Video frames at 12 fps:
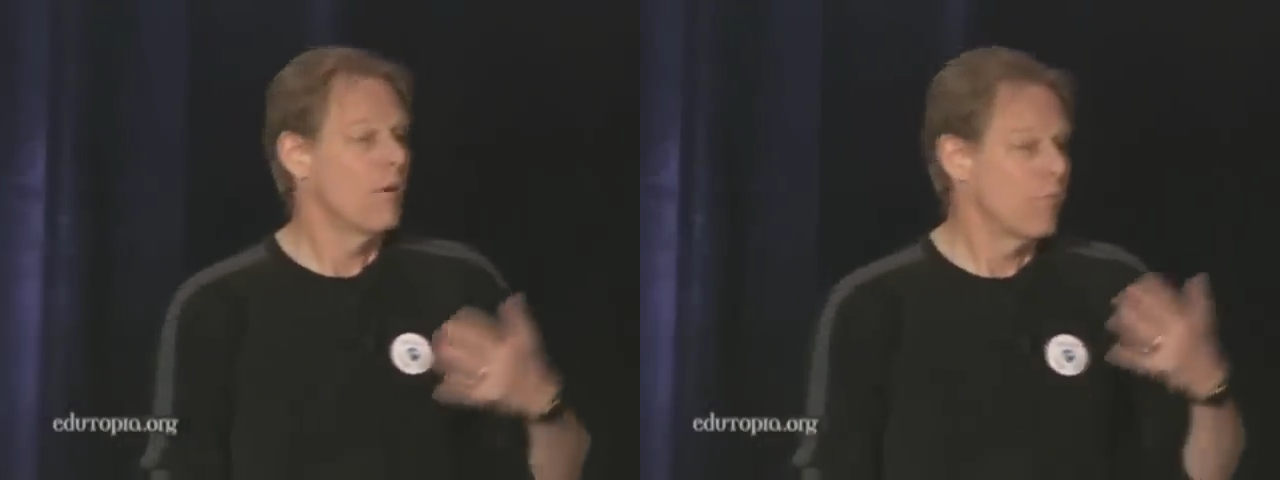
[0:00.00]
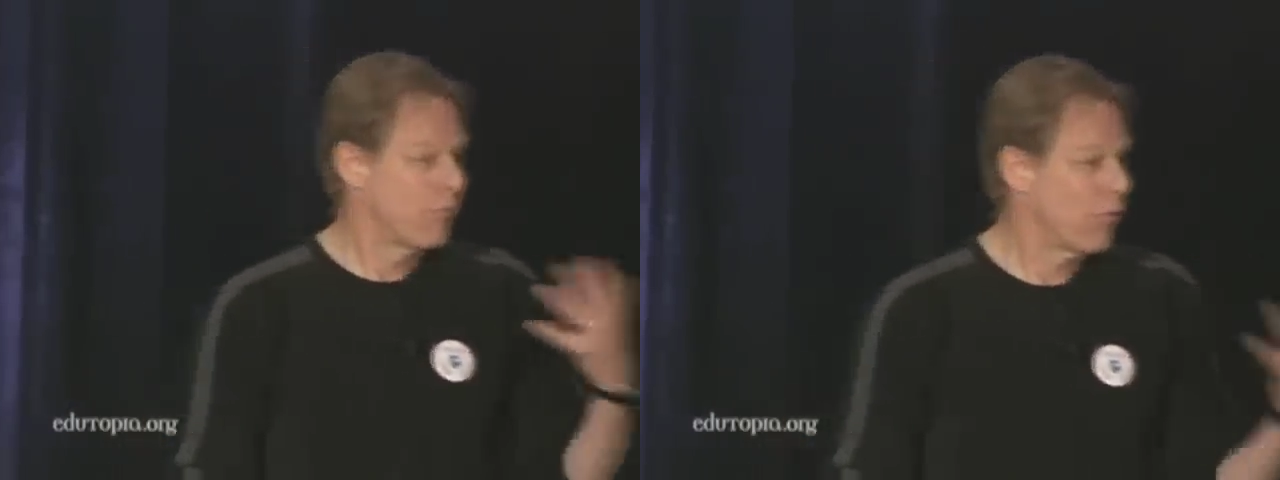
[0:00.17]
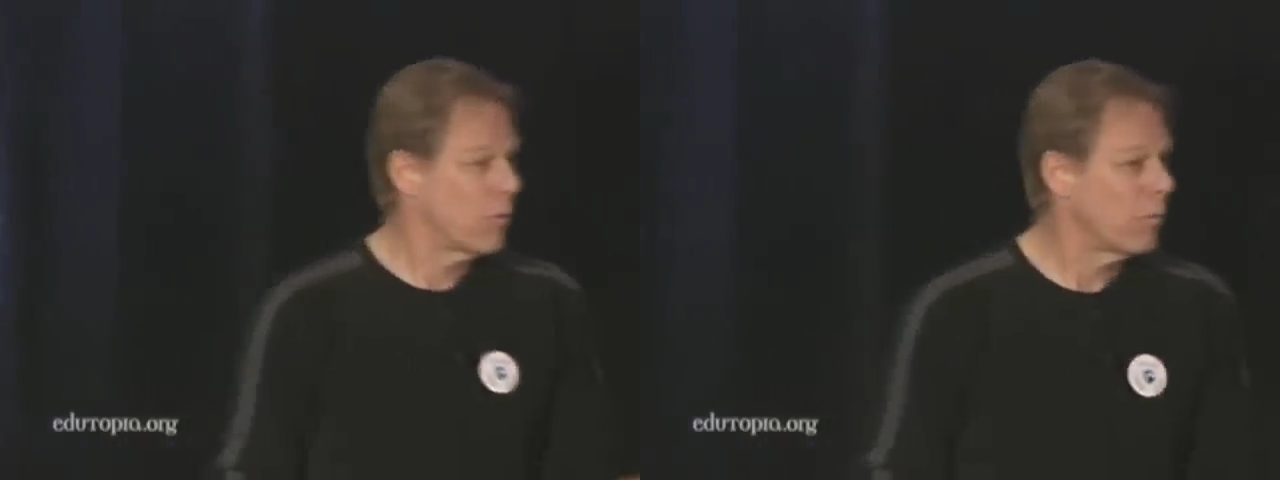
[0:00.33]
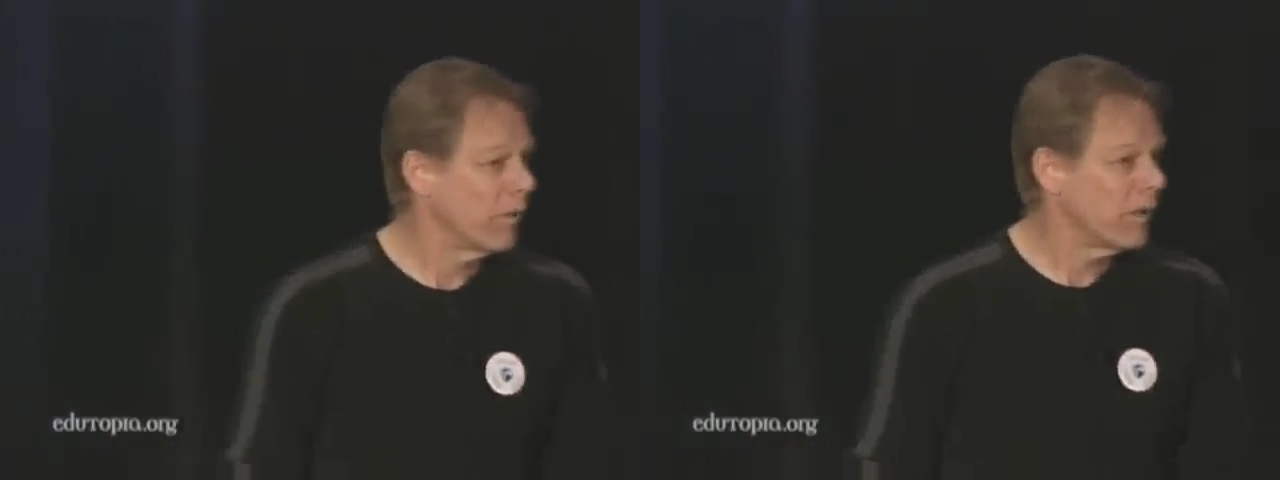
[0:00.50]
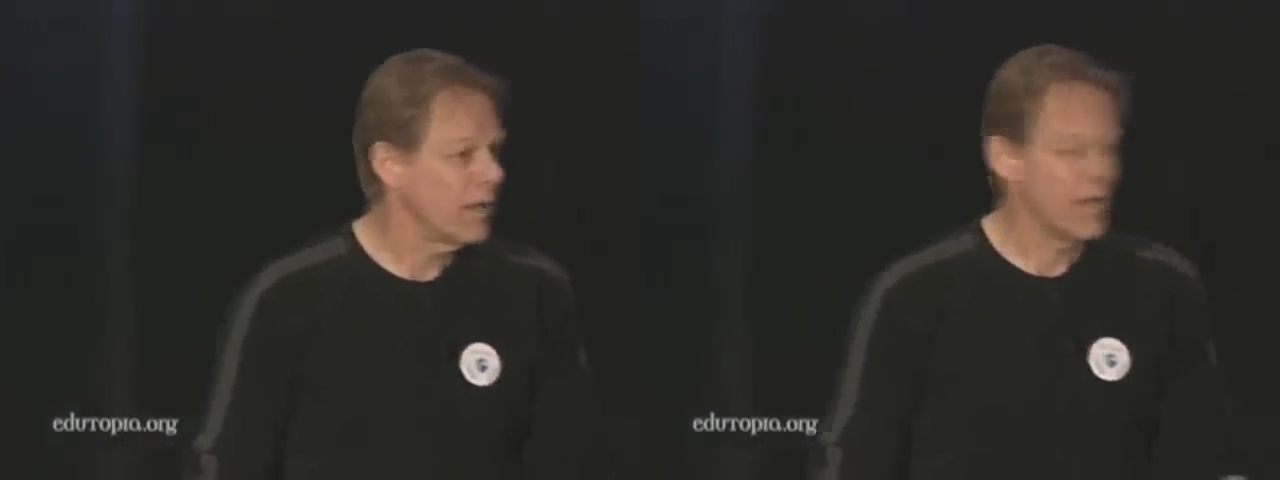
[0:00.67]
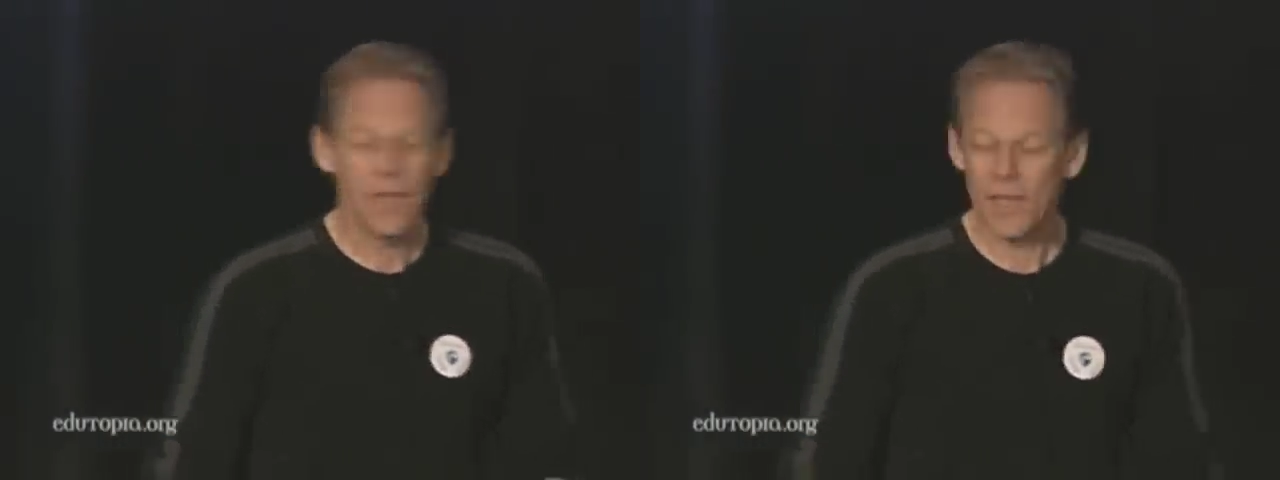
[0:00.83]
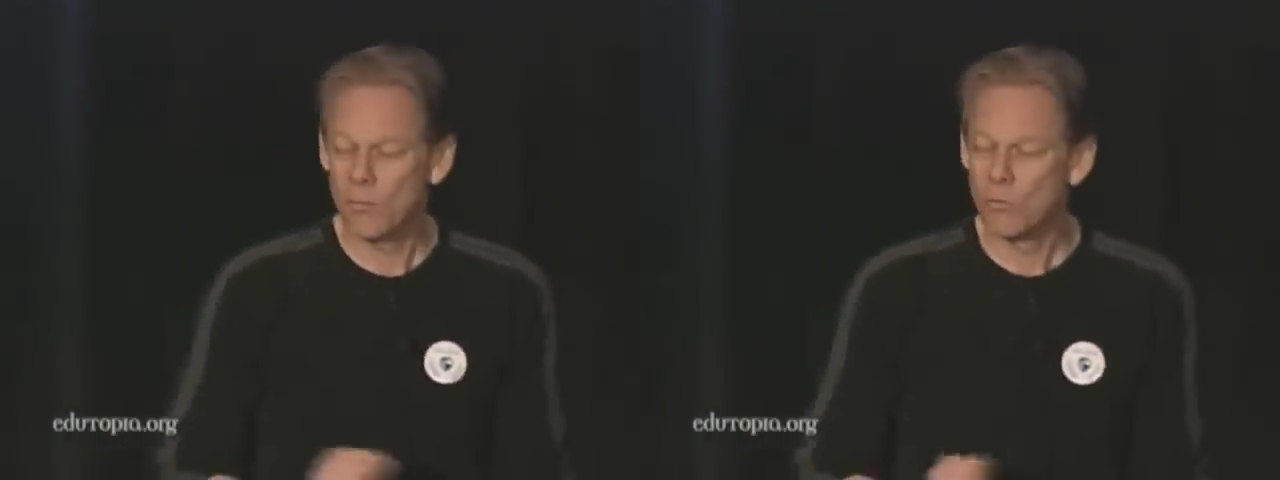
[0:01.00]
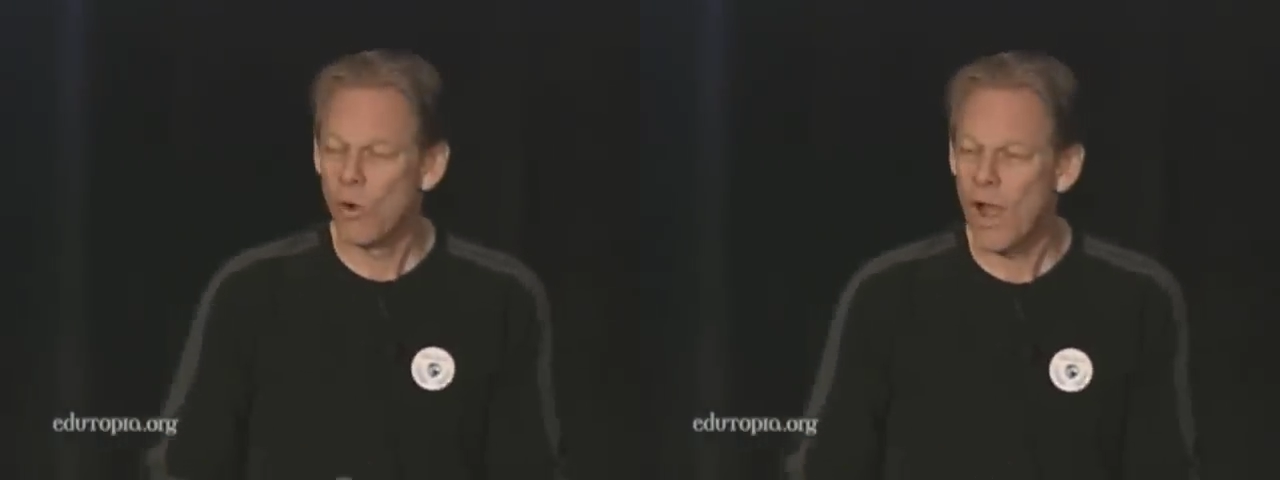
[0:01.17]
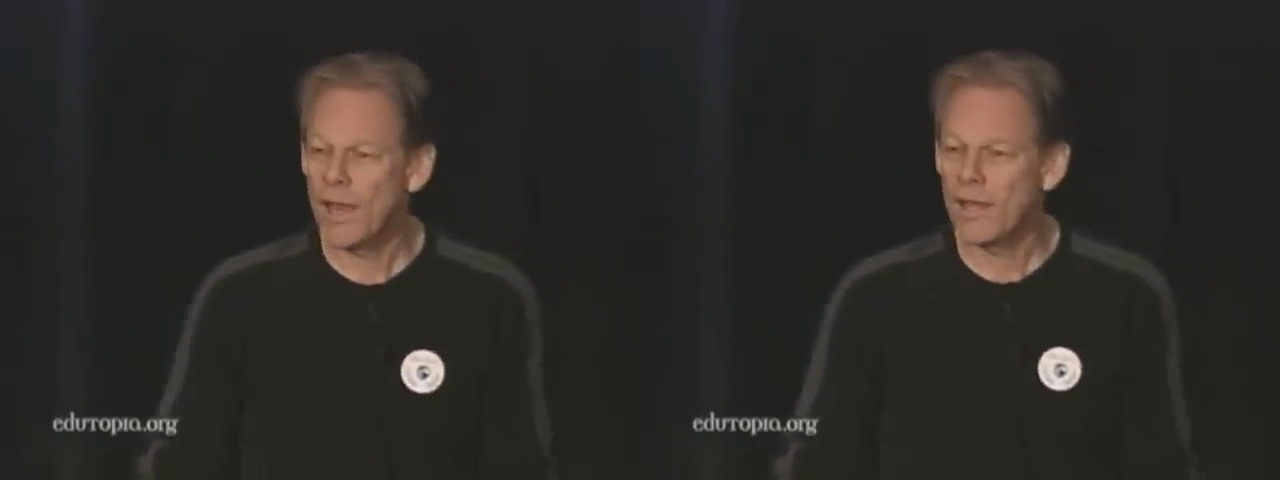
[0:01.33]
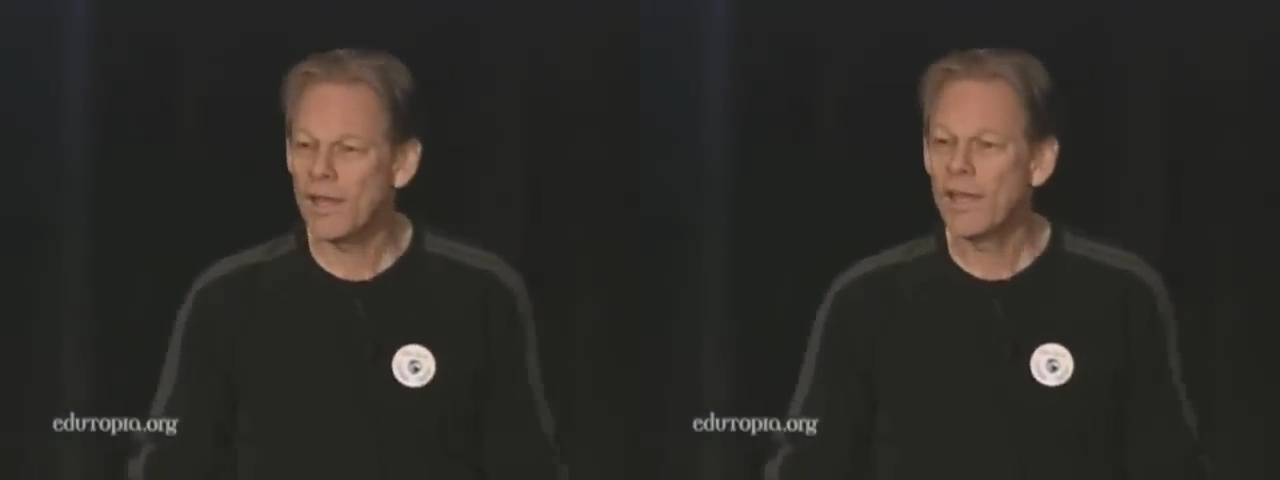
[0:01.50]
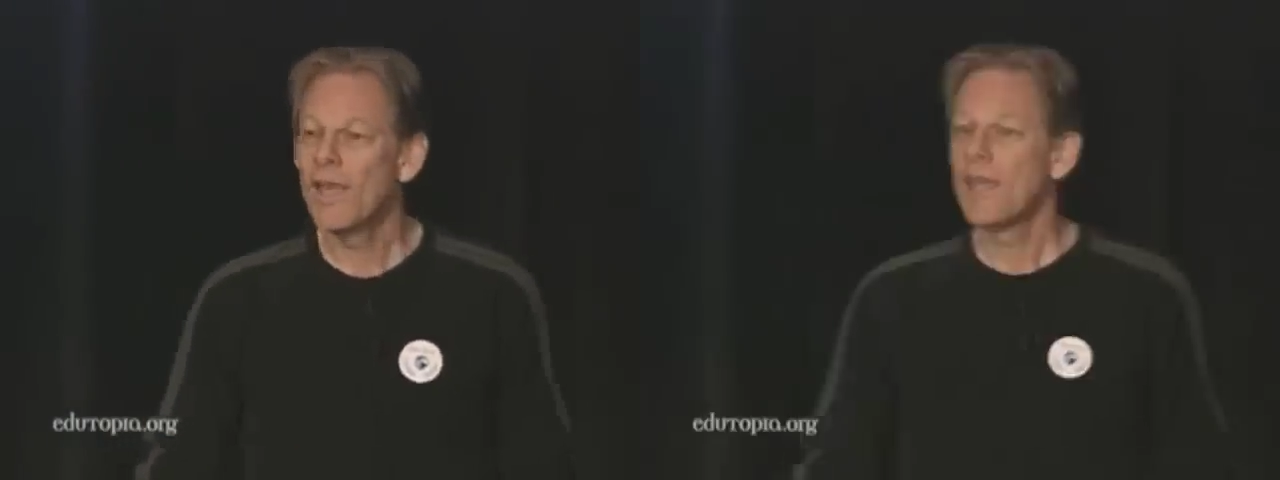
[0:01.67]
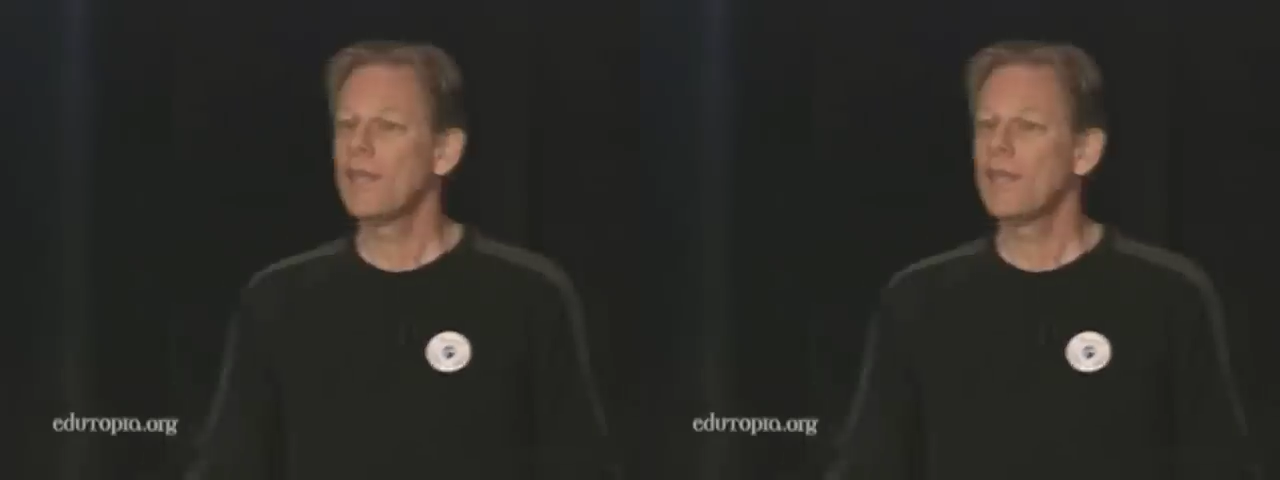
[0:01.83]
verbally, in writing,